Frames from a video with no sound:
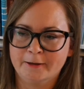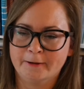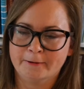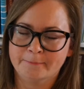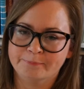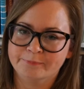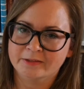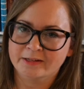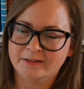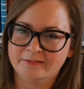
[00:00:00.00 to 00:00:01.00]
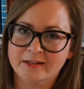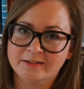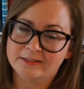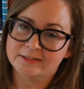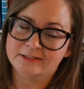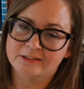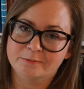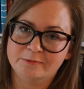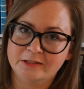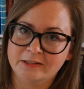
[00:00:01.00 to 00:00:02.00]
And that is
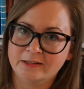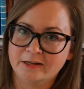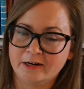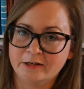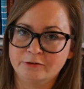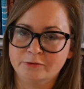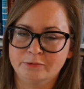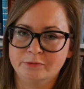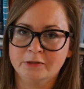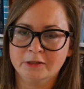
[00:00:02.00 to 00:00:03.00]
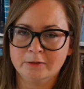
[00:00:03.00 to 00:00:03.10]
something that I do